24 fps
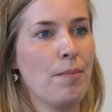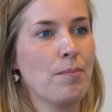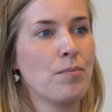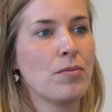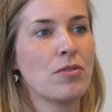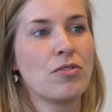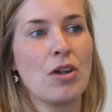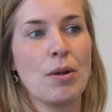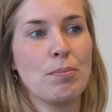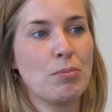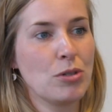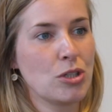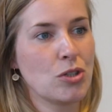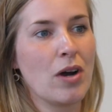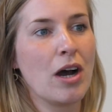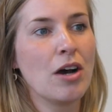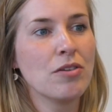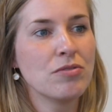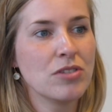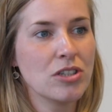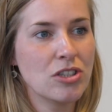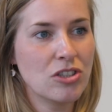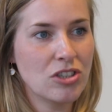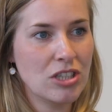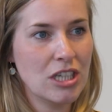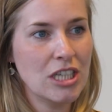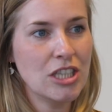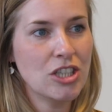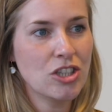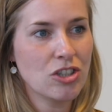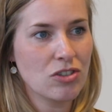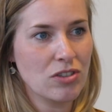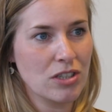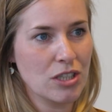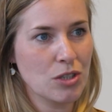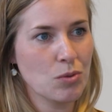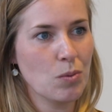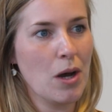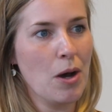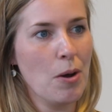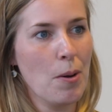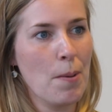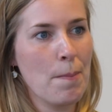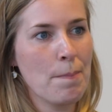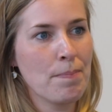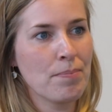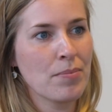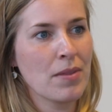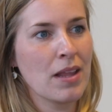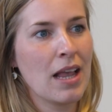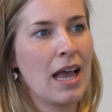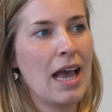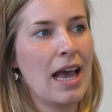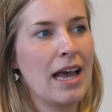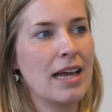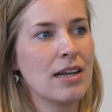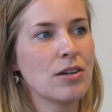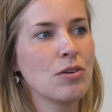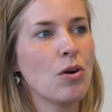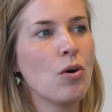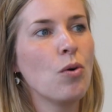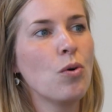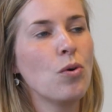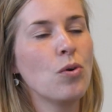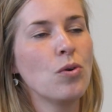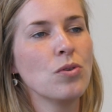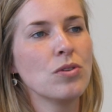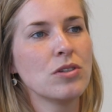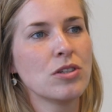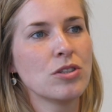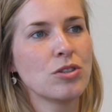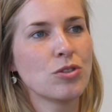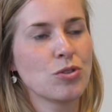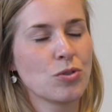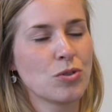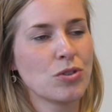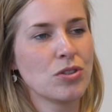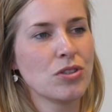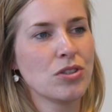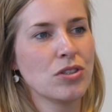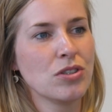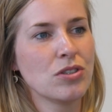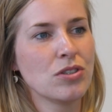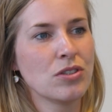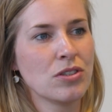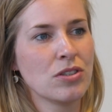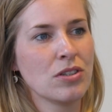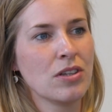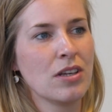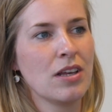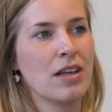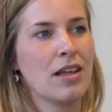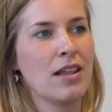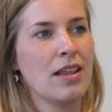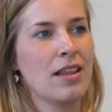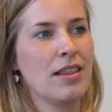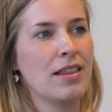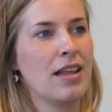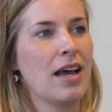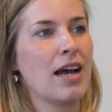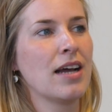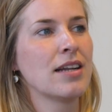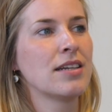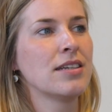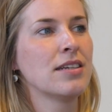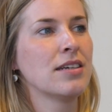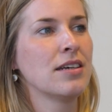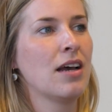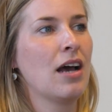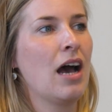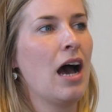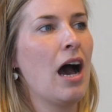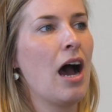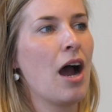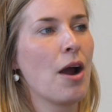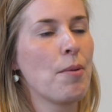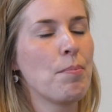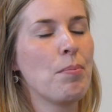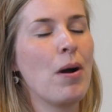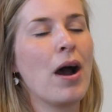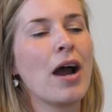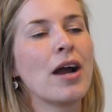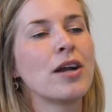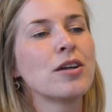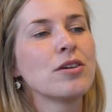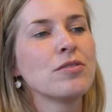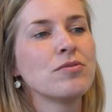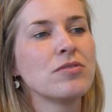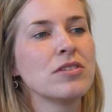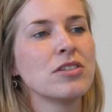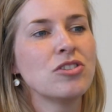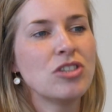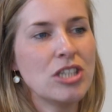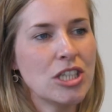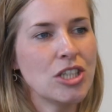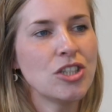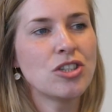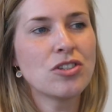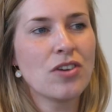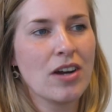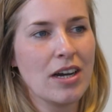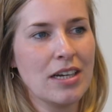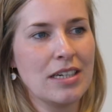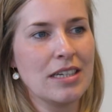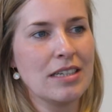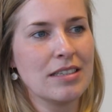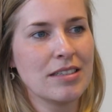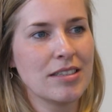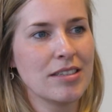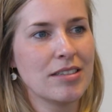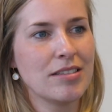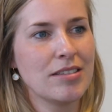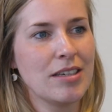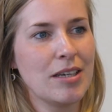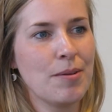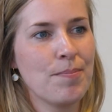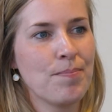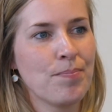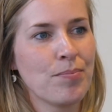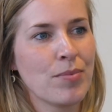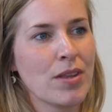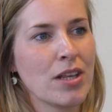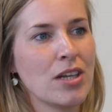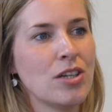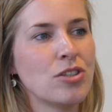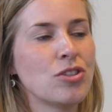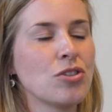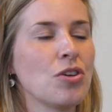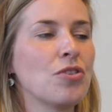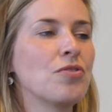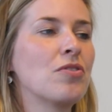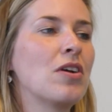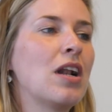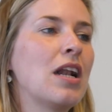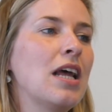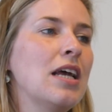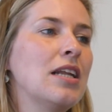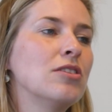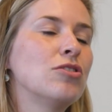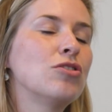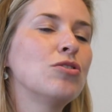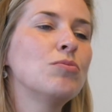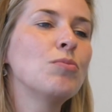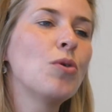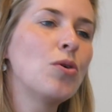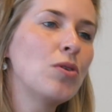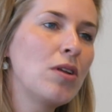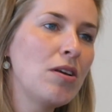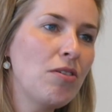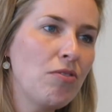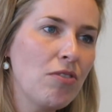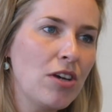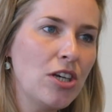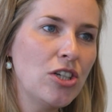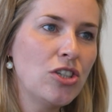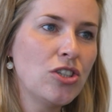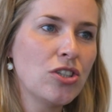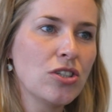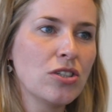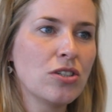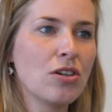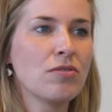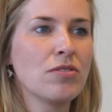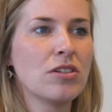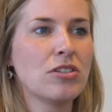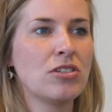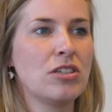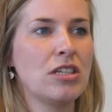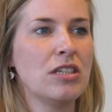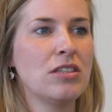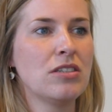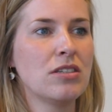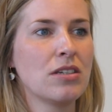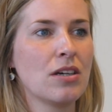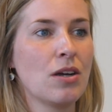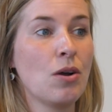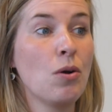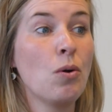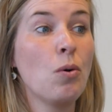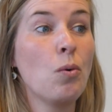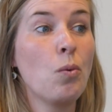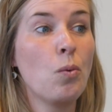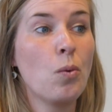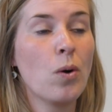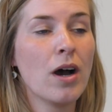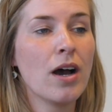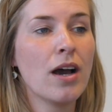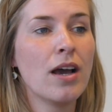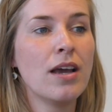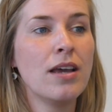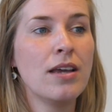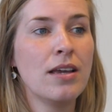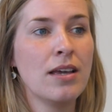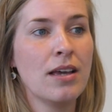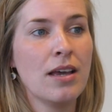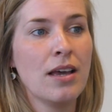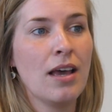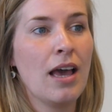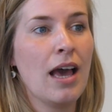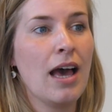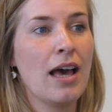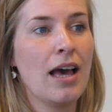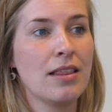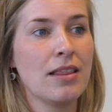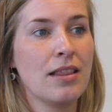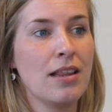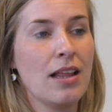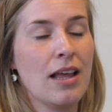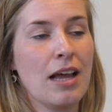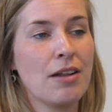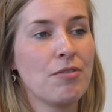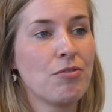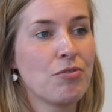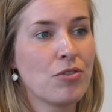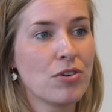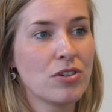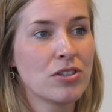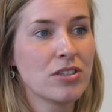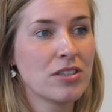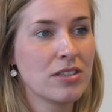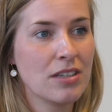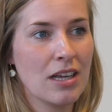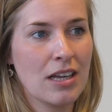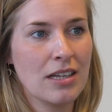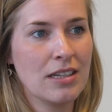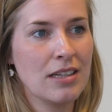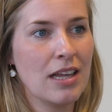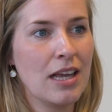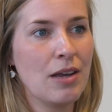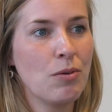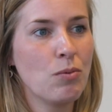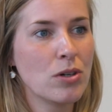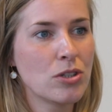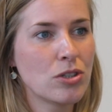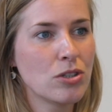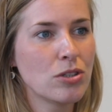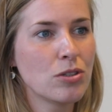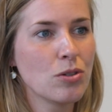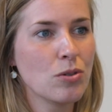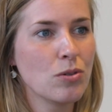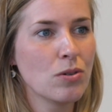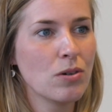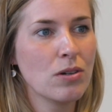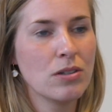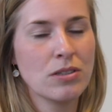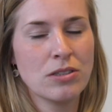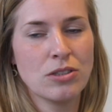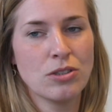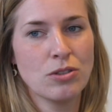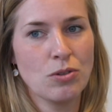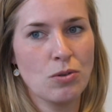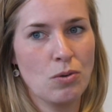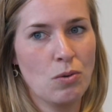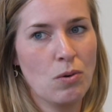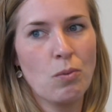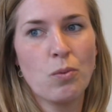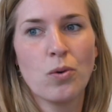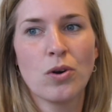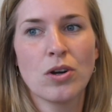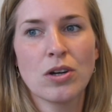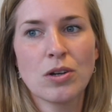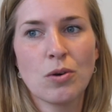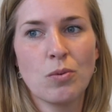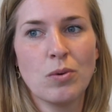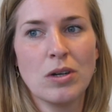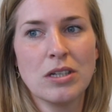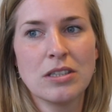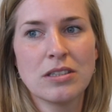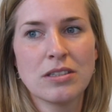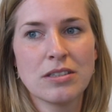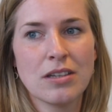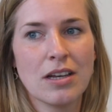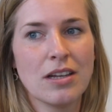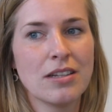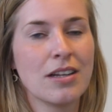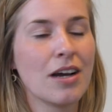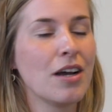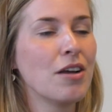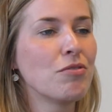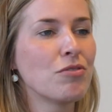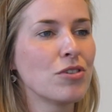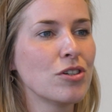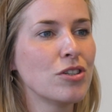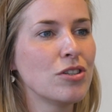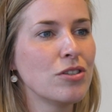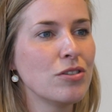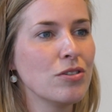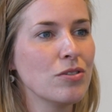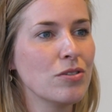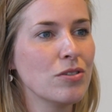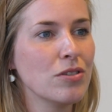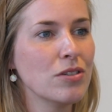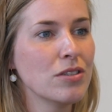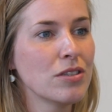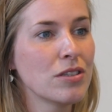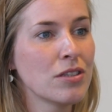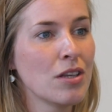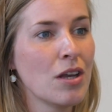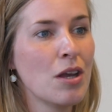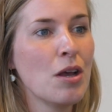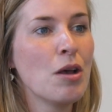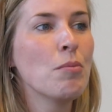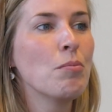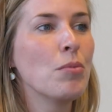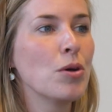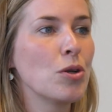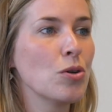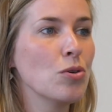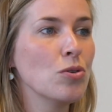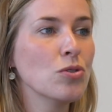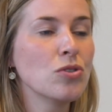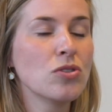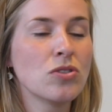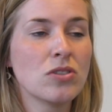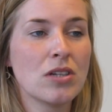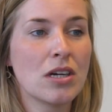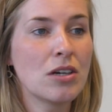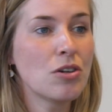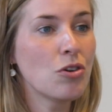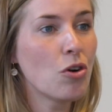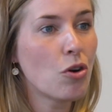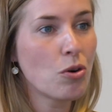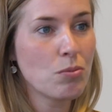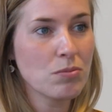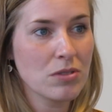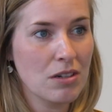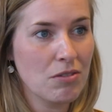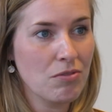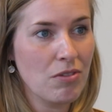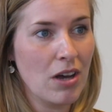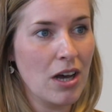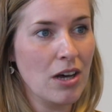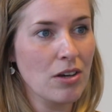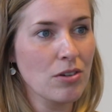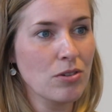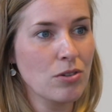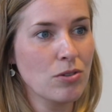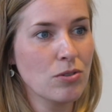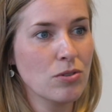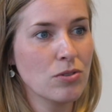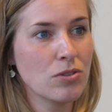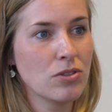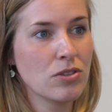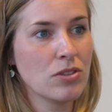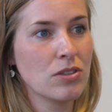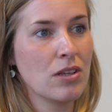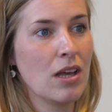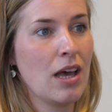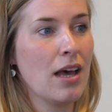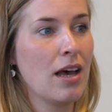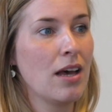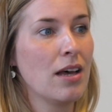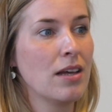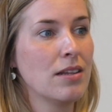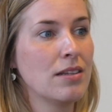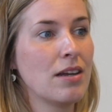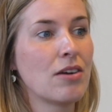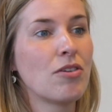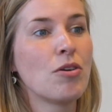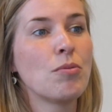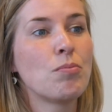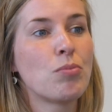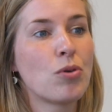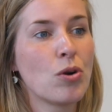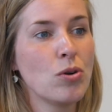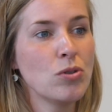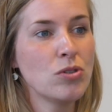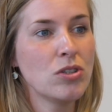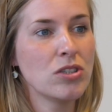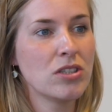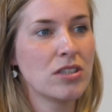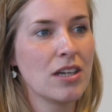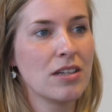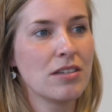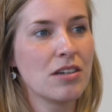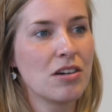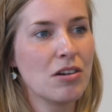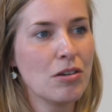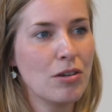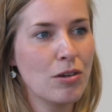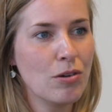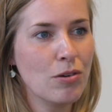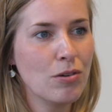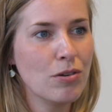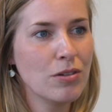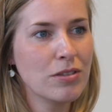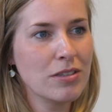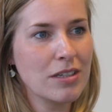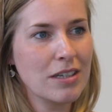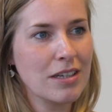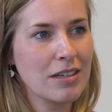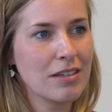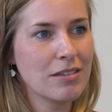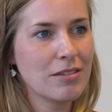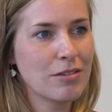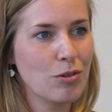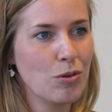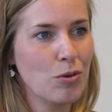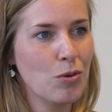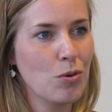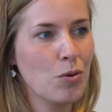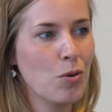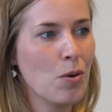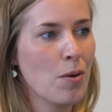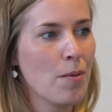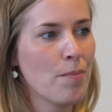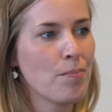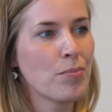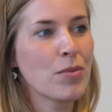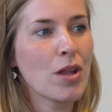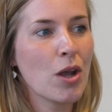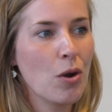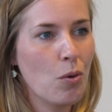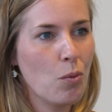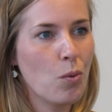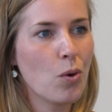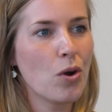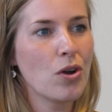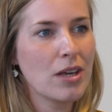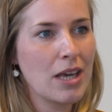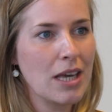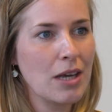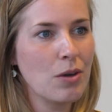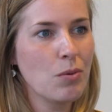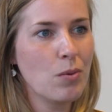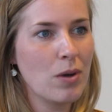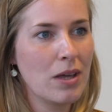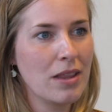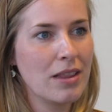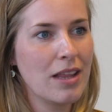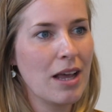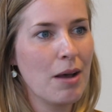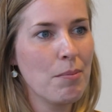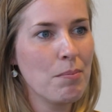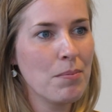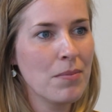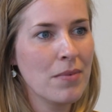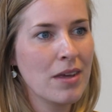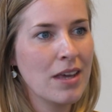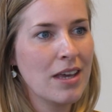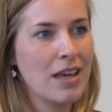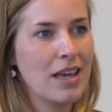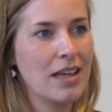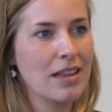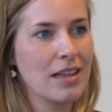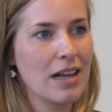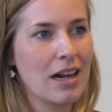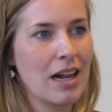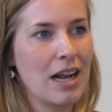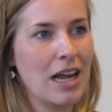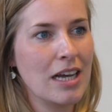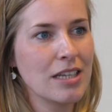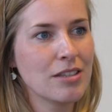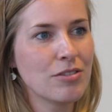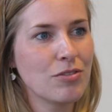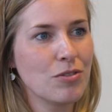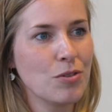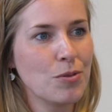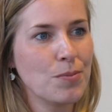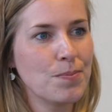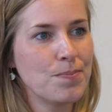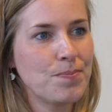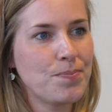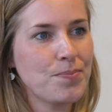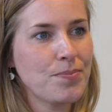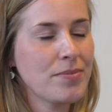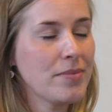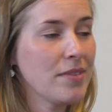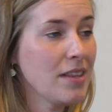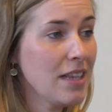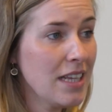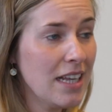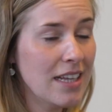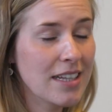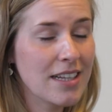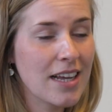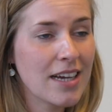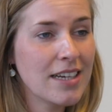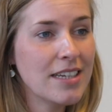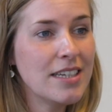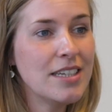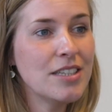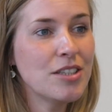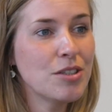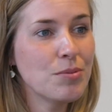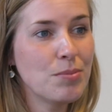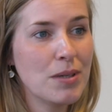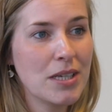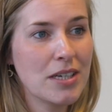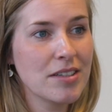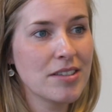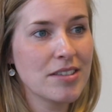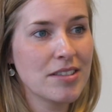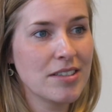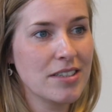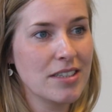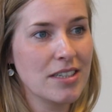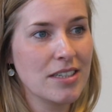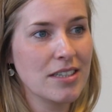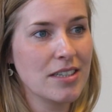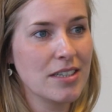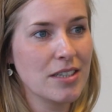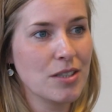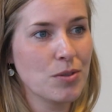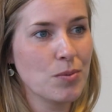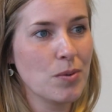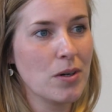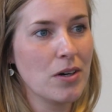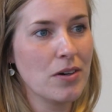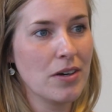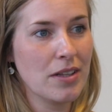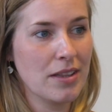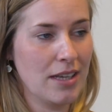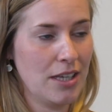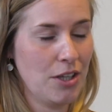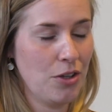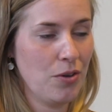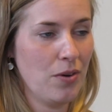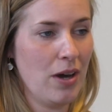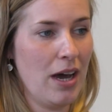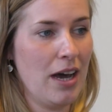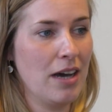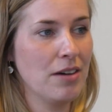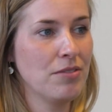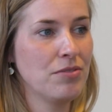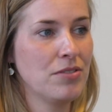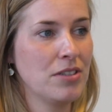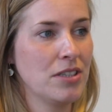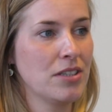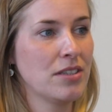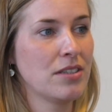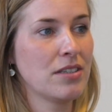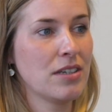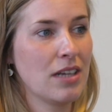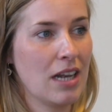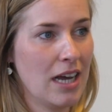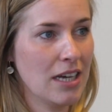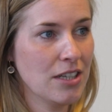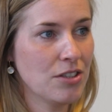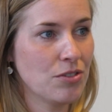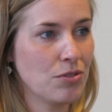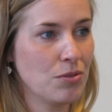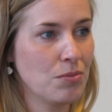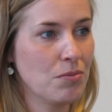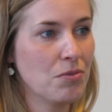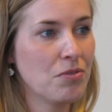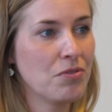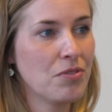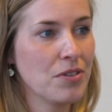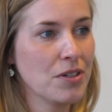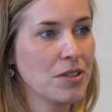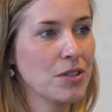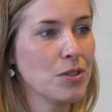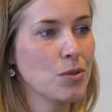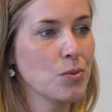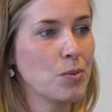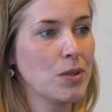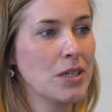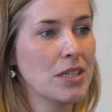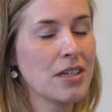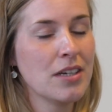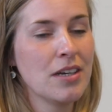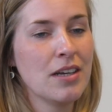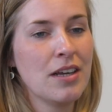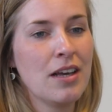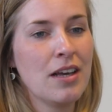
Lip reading: repertoire of the teacher as well, and all the sources that are part of the teacher identity. So related to motivation of the teacher, why at first they want to work with diverse students, but also their norms and values, their approaches that they're using to working with them in the classroom. That need to be considered as well. And then you have this classroom filled with,